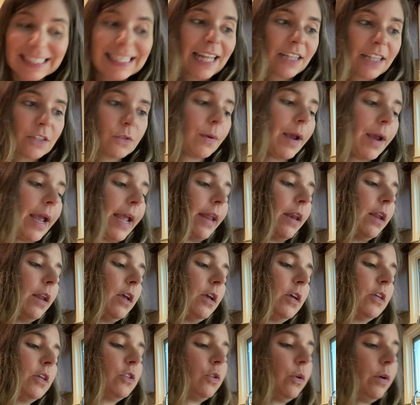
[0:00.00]
That's right.
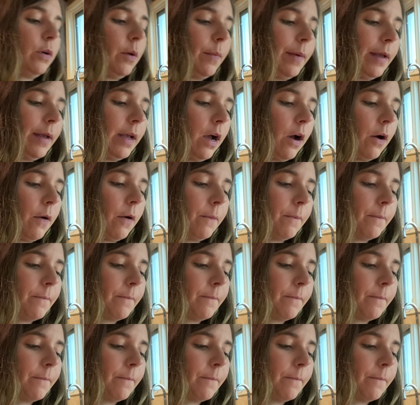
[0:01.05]
So here we go.